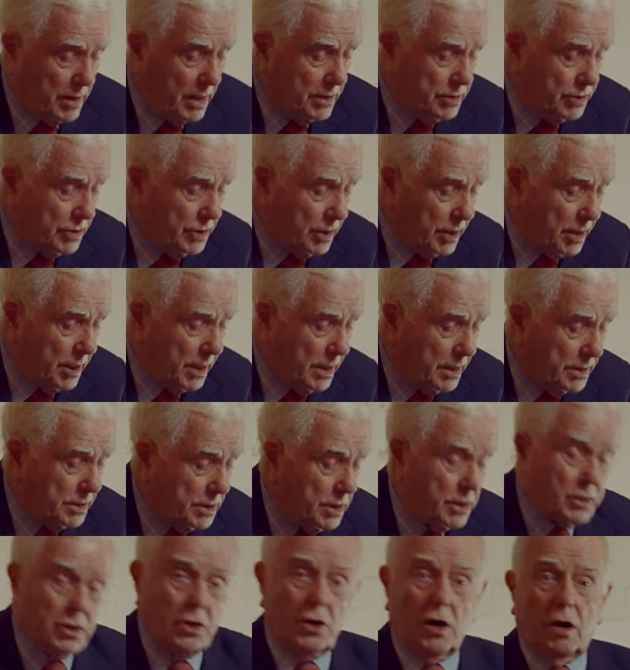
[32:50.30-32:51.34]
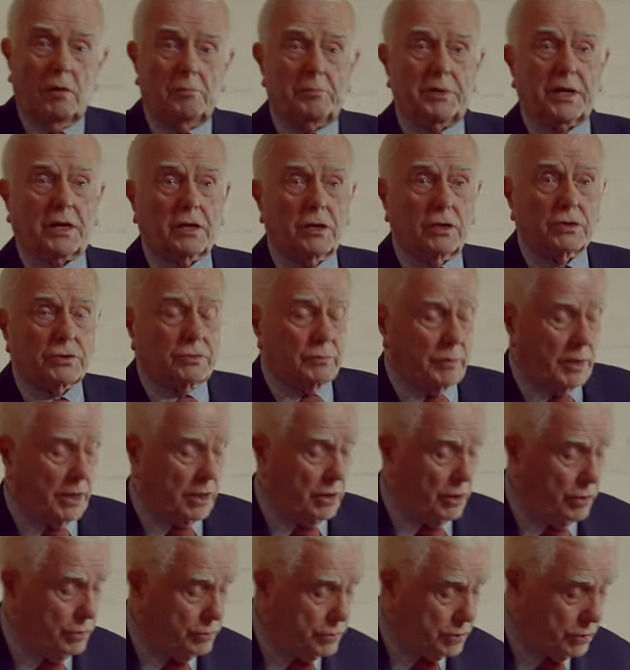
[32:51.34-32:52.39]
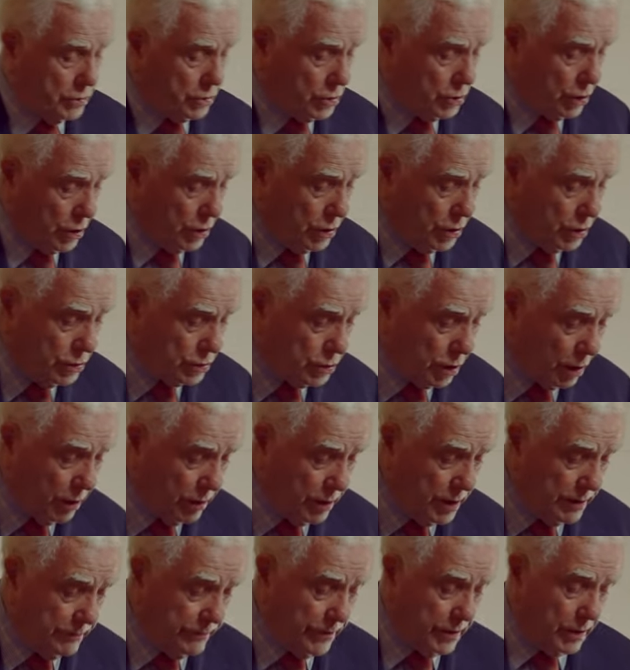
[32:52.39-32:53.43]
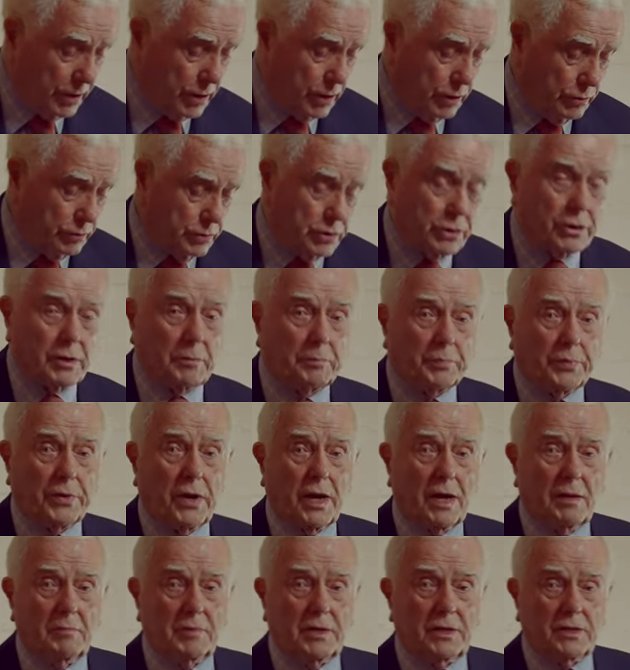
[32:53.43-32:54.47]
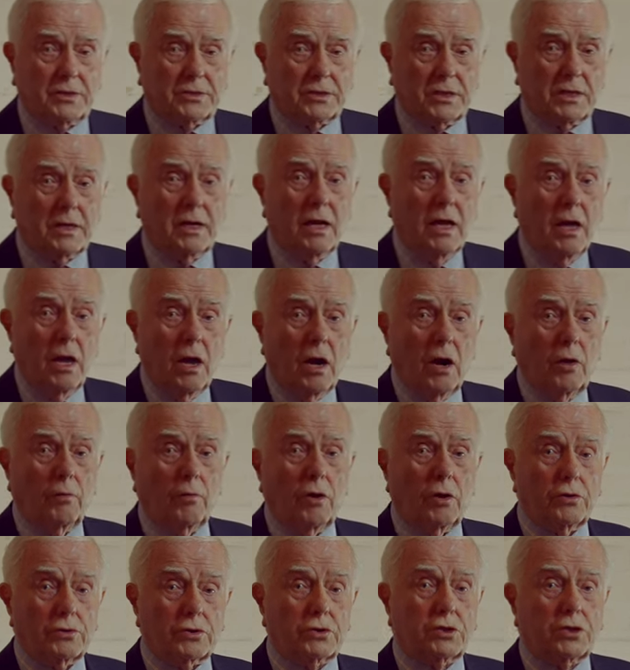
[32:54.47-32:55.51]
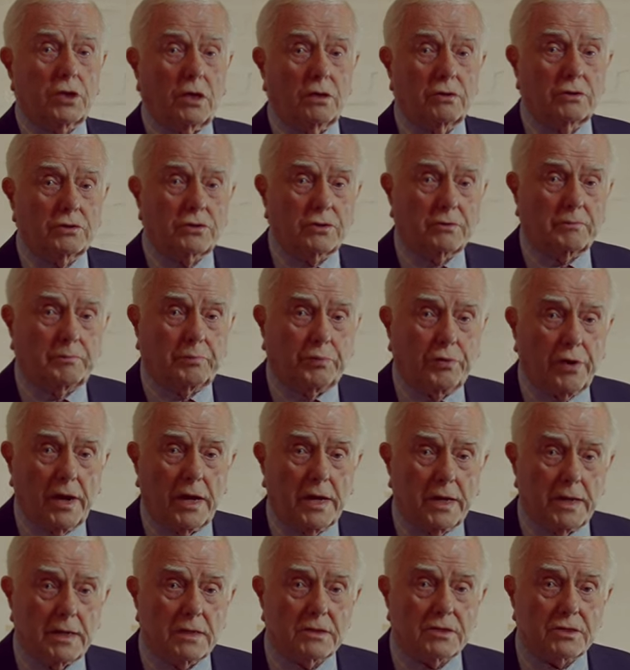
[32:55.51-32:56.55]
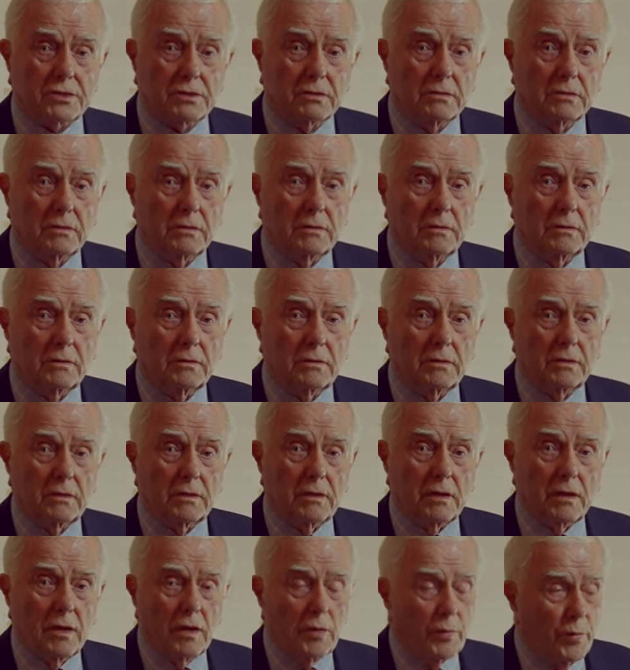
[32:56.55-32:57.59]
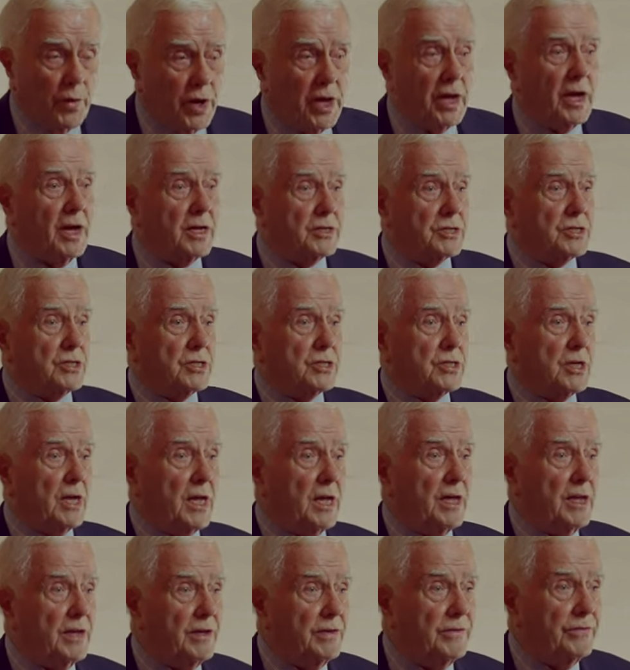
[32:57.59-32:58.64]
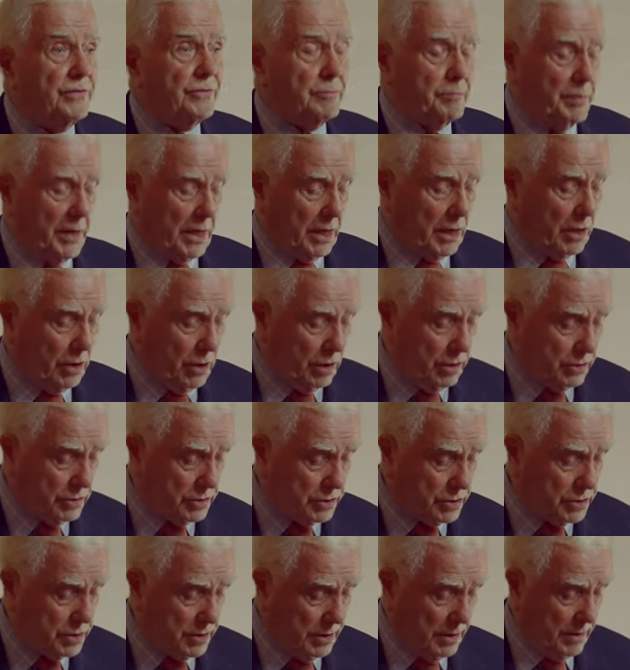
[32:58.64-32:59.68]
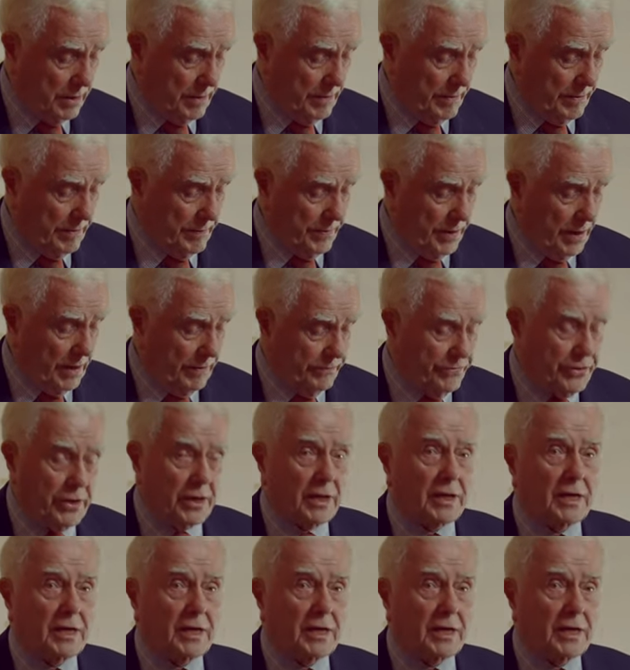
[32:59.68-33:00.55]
educated, not because we go to church or even go to the prayer meeting or watch songs of praise. We are saved because of the